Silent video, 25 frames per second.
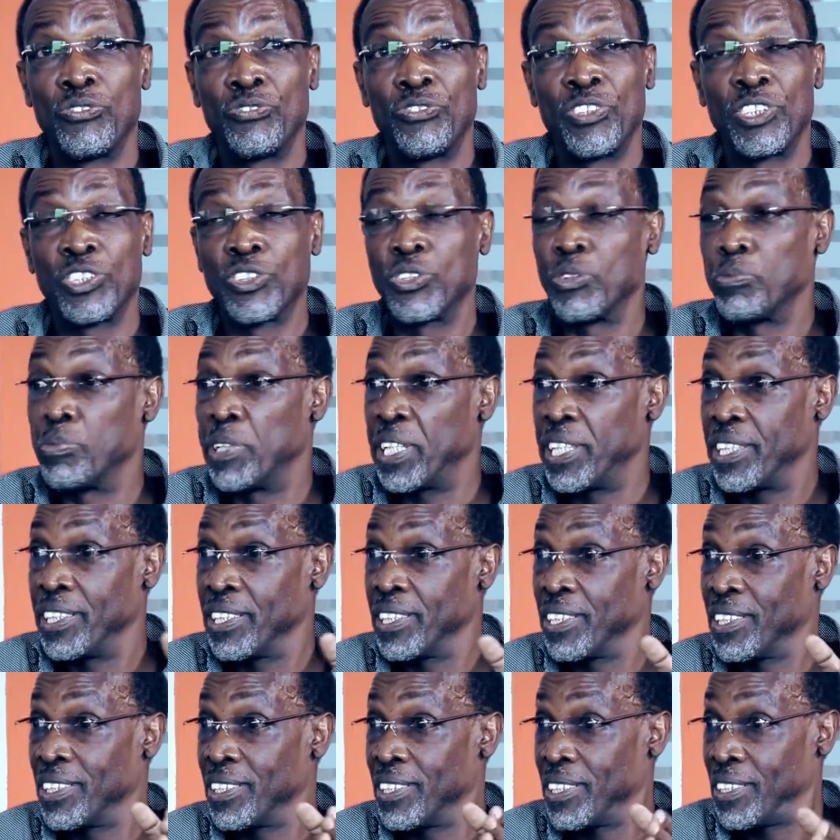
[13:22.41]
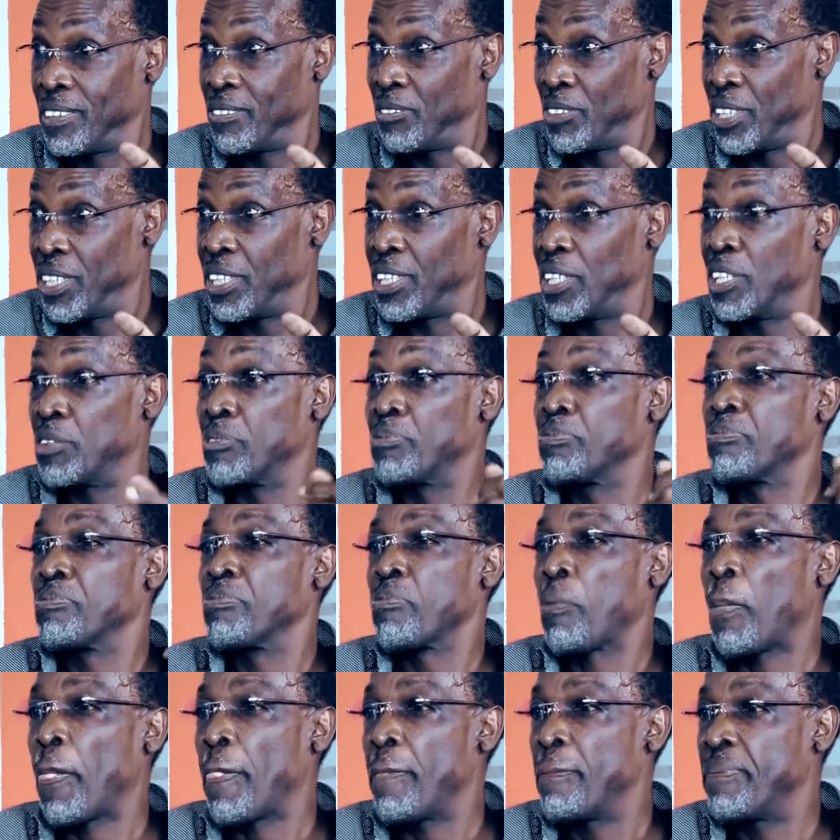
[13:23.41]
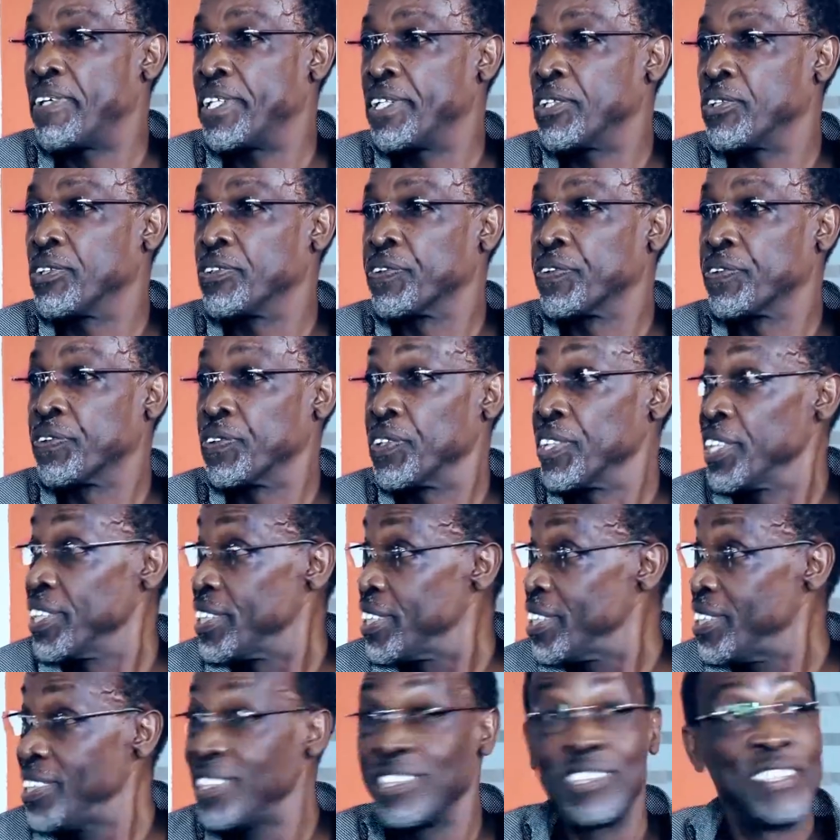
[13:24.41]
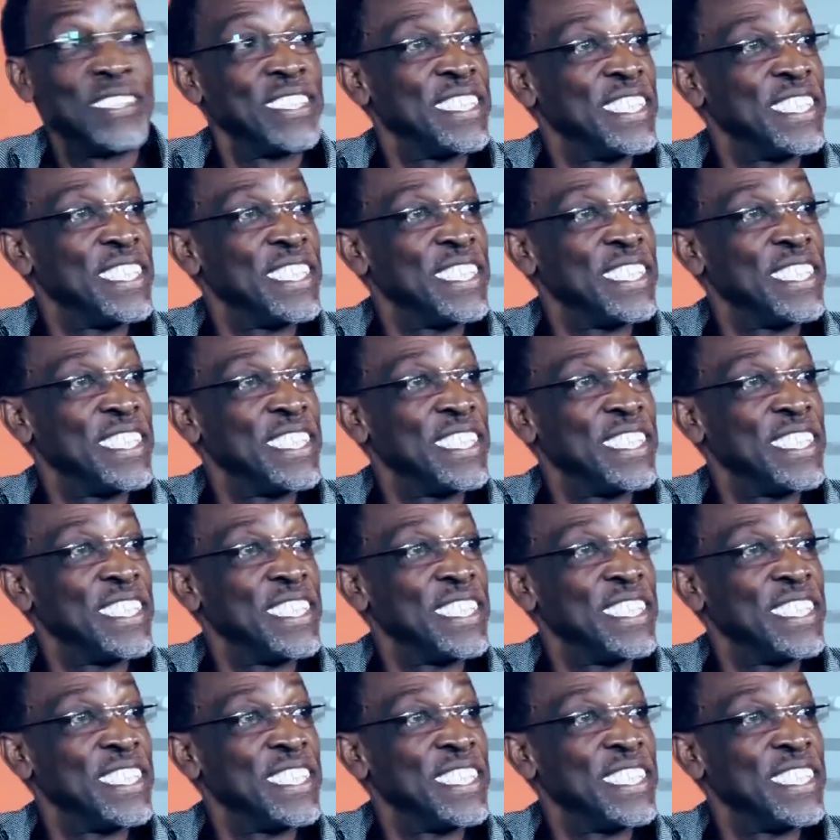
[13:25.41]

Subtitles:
Physical Planning Authority.